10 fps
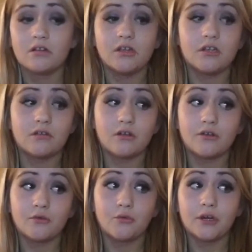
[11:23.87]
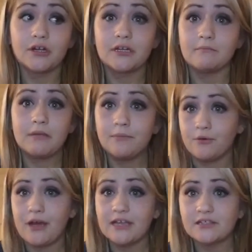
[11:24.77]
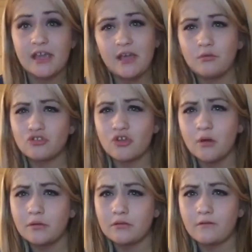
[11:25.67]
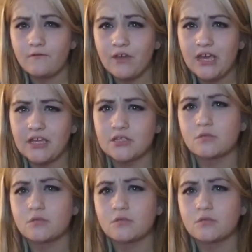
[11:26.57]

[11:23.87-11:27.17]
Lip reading: you know, go to work and people ask, hey, what's wrong with your face?